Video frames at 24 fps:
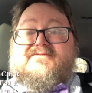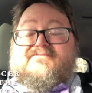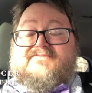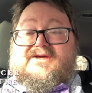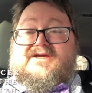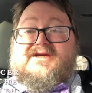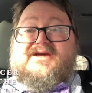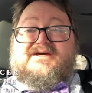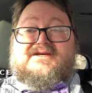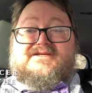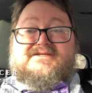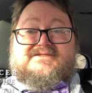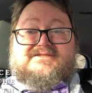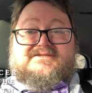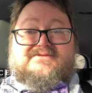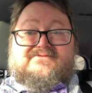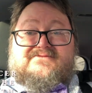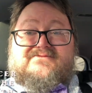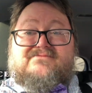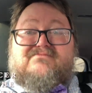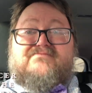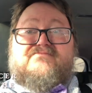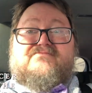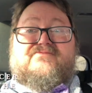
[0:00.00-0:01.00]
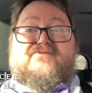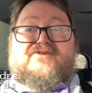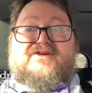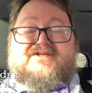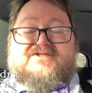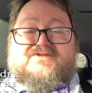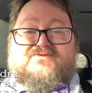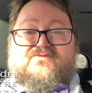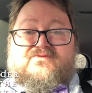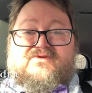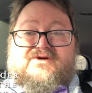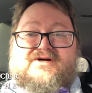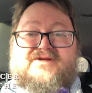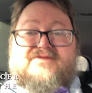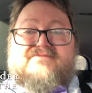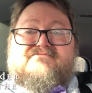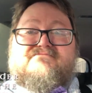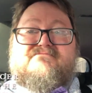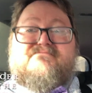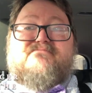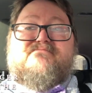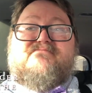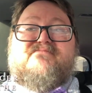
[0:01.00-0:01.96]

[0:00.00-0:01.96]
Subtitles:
because this one